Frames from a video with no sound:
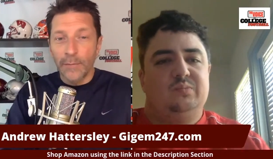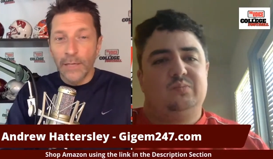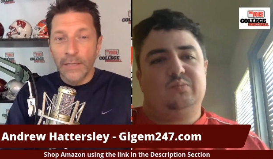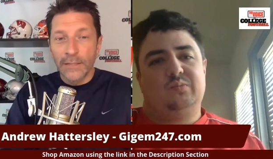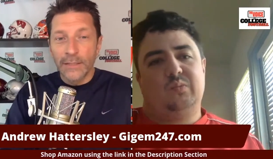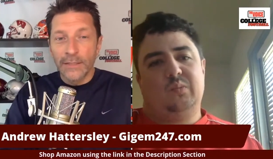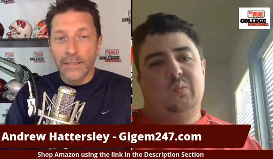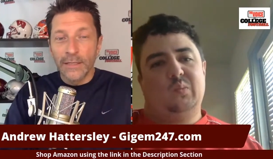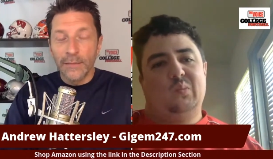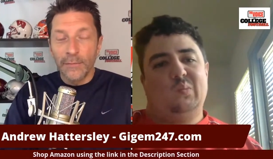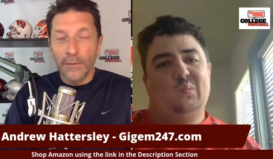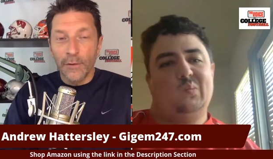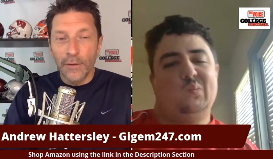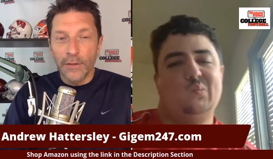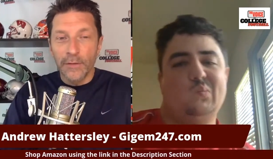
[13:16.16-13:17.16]
Speaker 1: of pieces need to
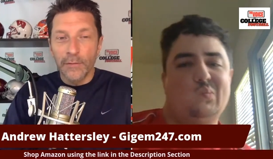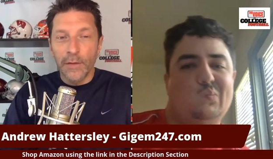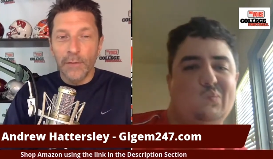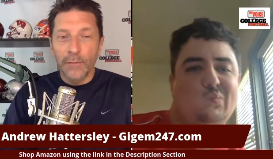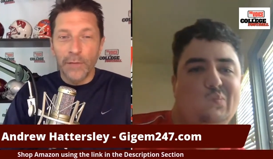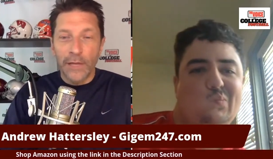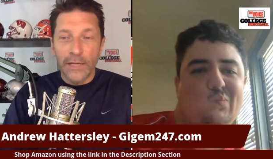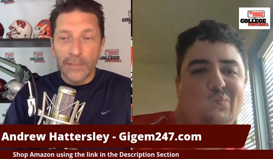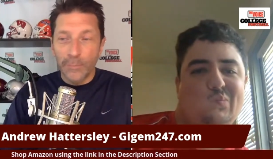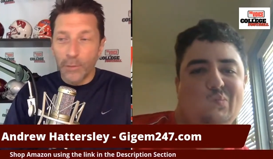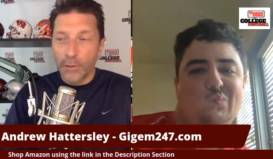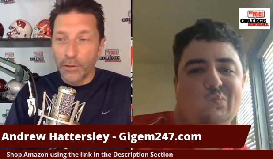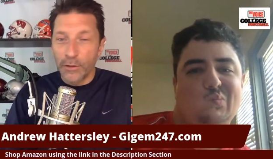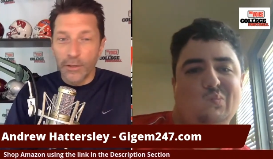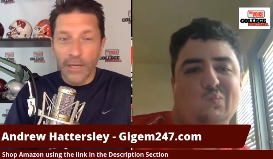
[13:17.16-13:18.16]
fall in the right place,
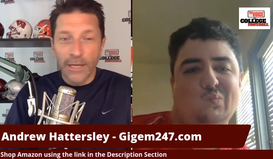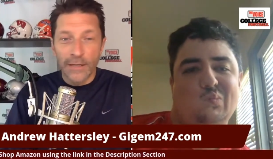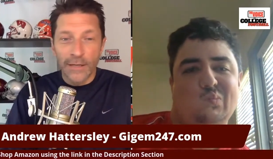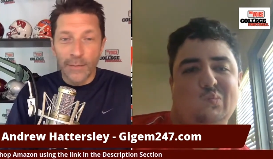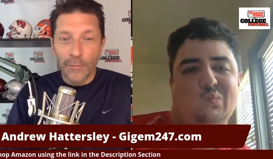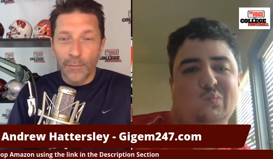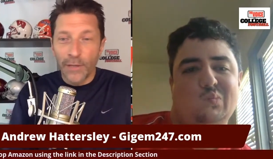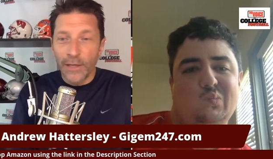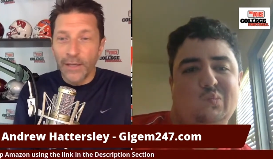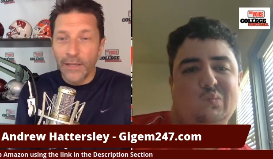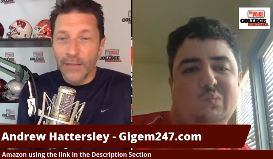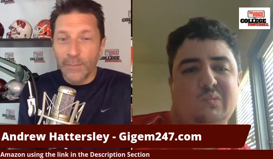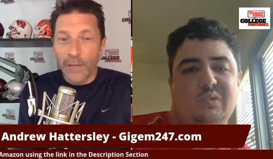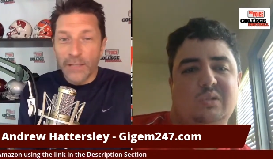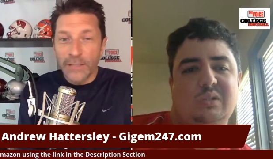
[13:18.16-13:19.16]
but could end up being
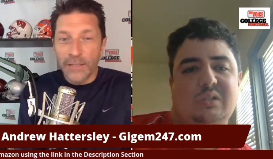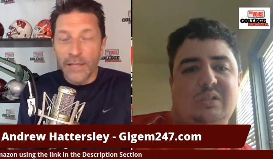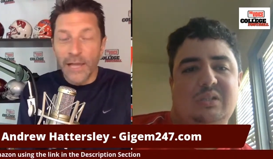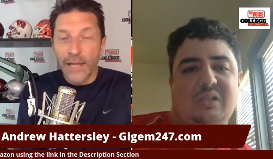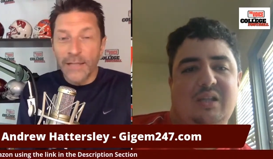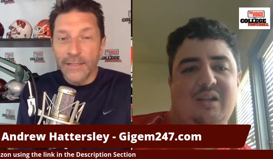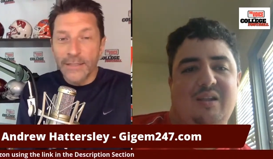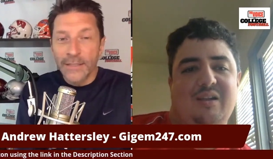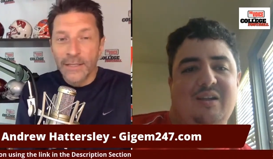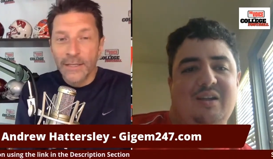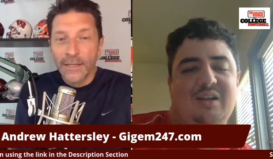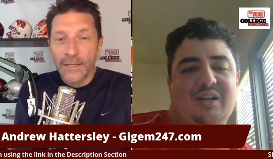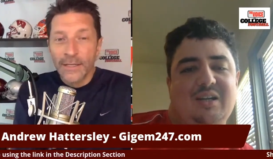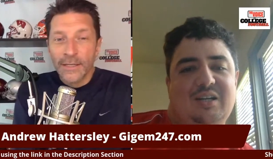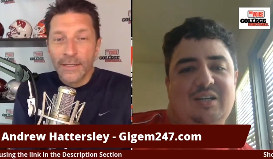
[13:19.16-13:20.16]
his best class
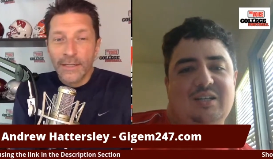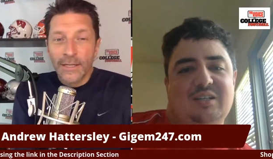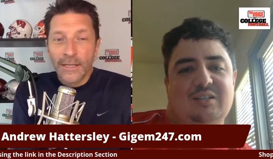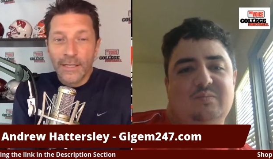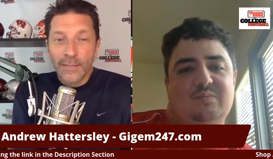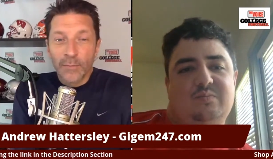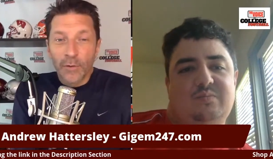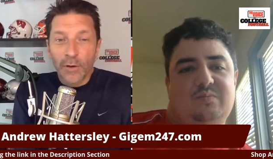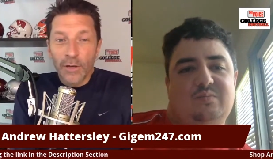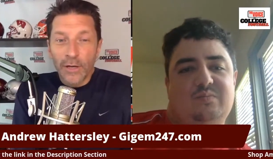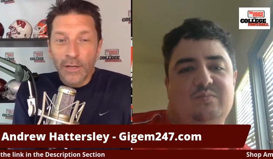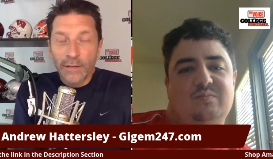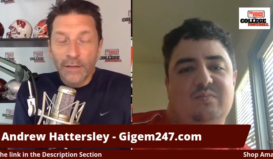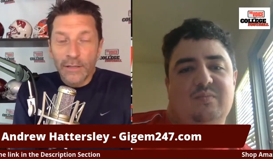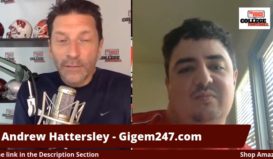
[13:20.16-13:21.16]
that he's brought
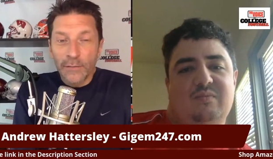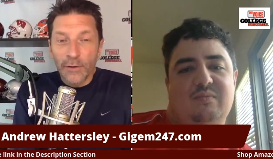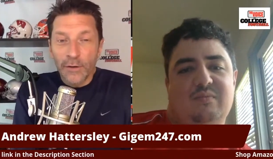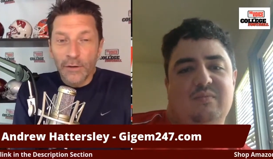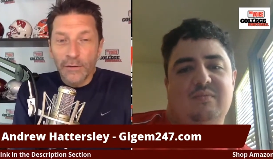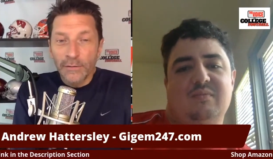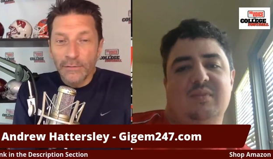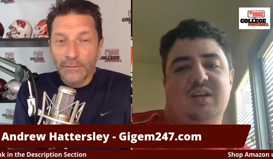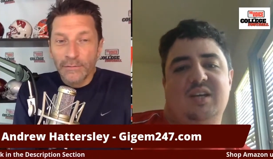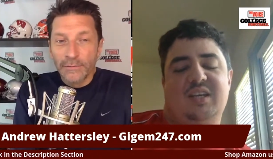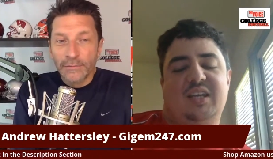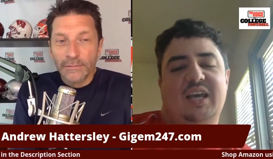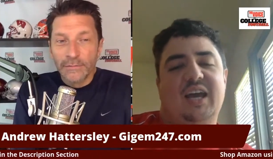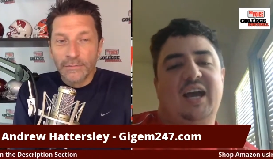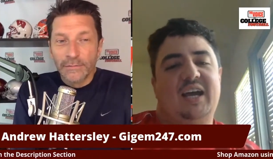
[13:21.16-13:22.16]
in thus far?
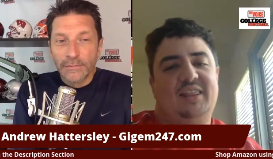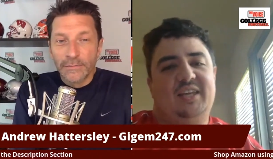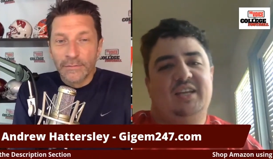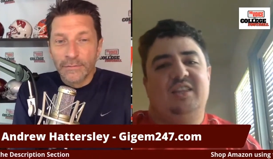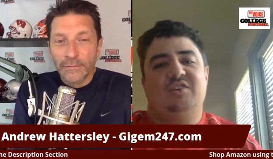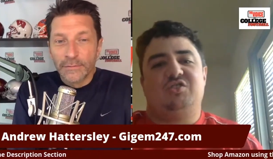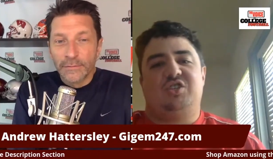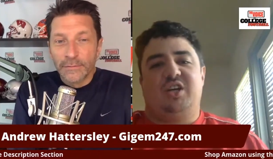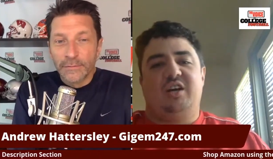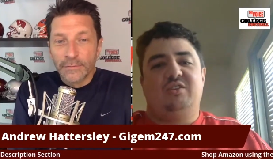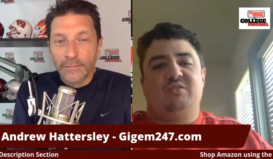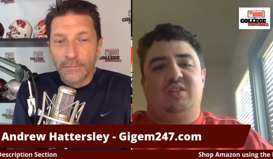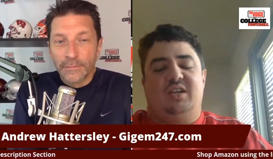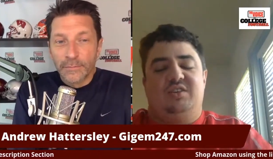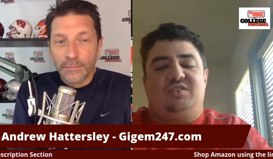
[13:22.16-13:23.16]
Speaker 2: Yeah, I think there's
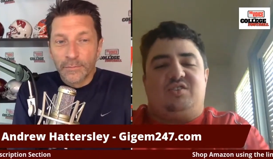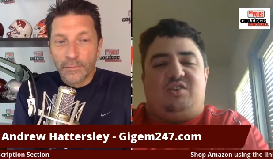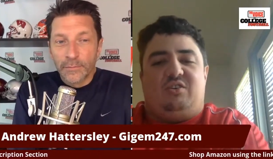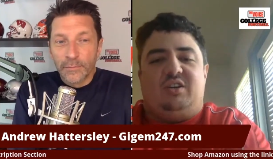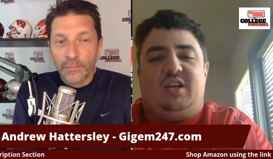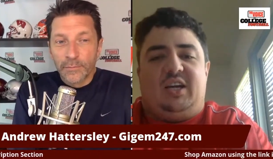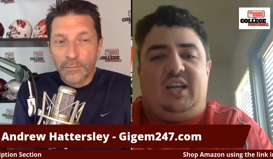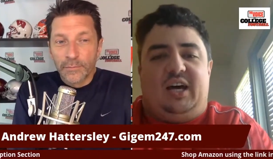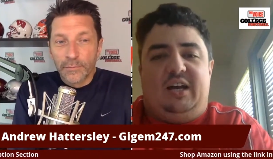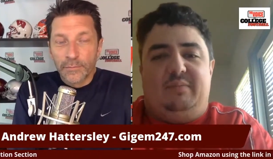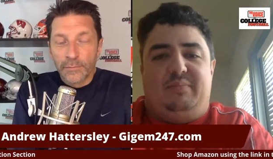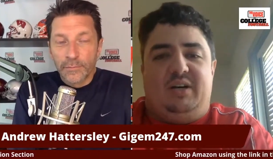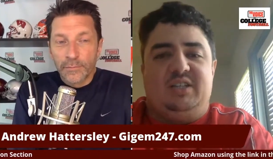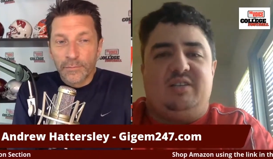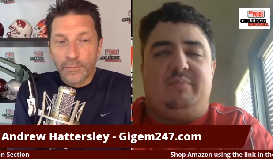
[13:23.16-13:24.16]
certainly a lot
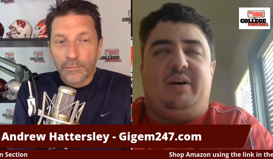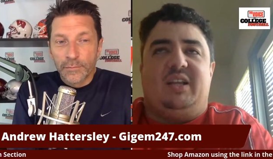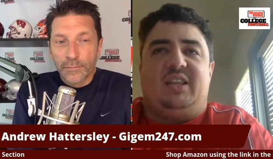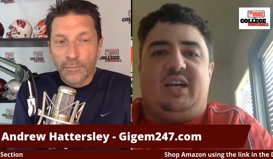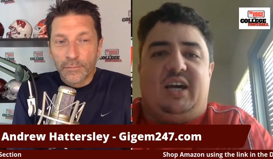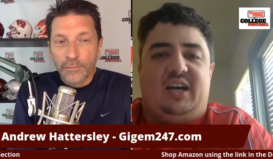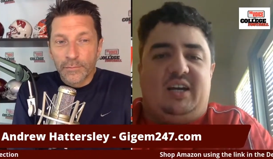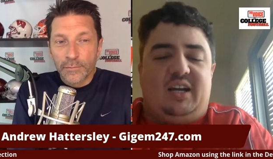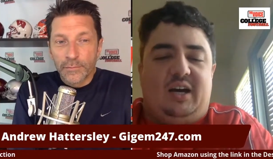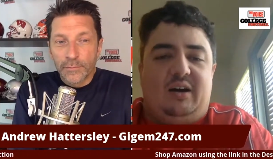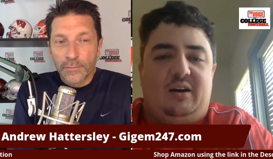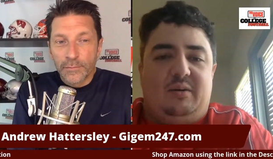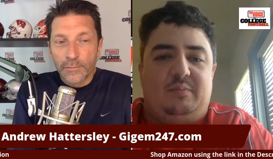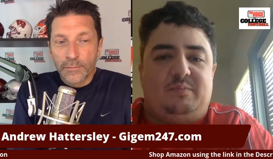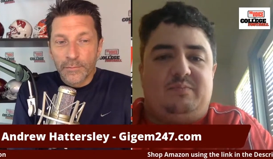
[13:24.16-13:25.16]
of buzz about that.
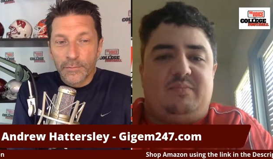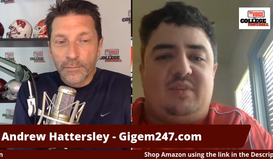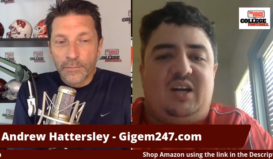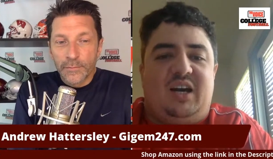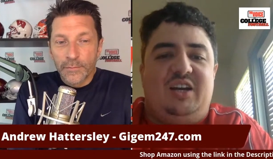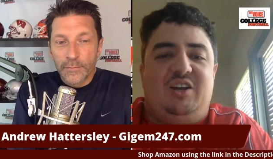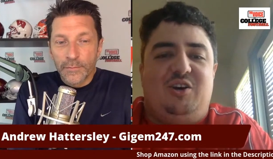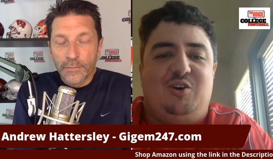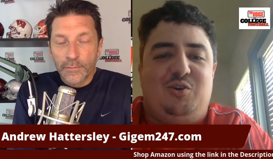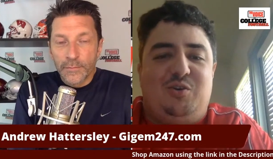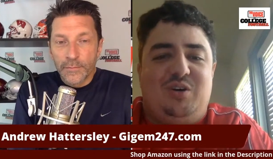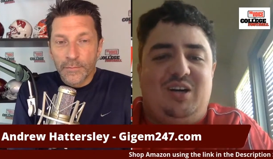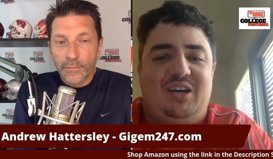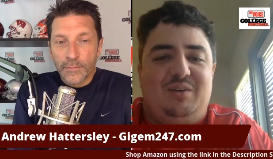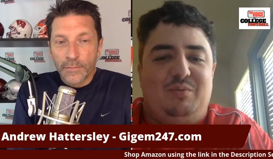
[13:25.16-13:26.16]
I
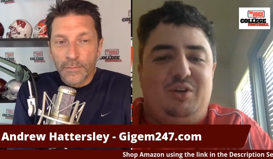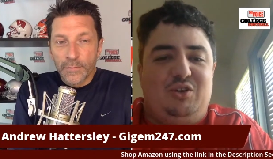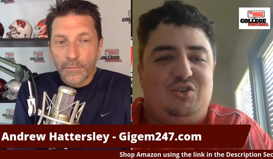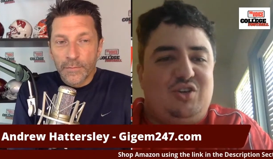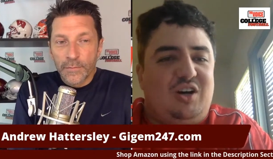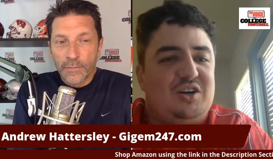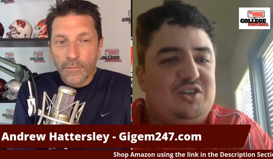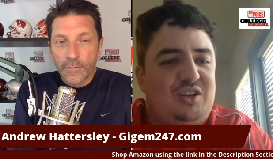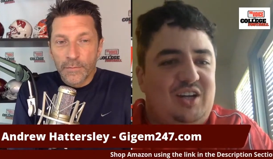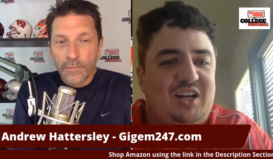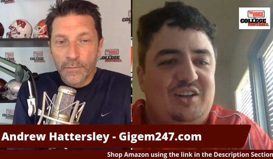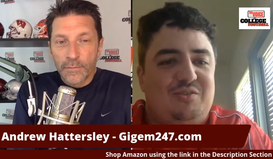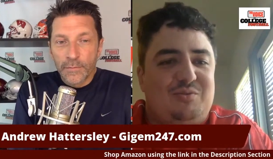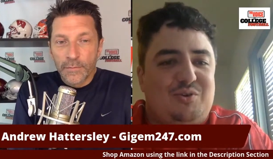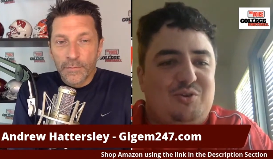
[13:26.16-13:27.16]
know when you talk to a
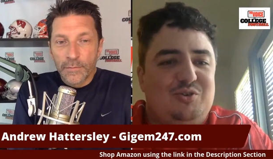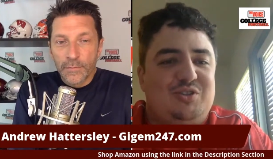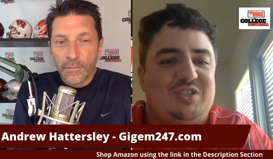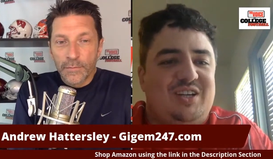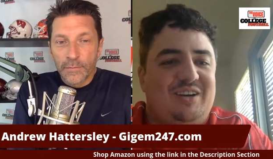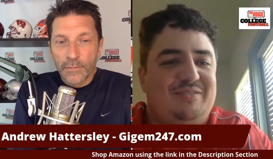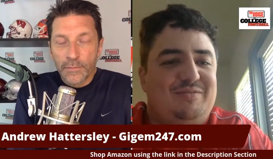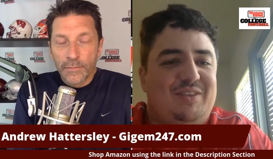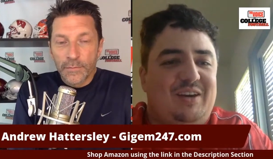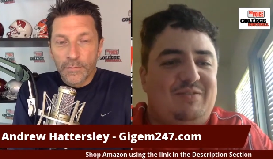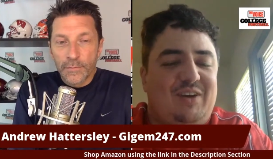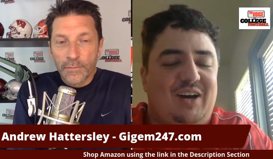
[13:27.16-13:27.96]
lot of the recruits, they've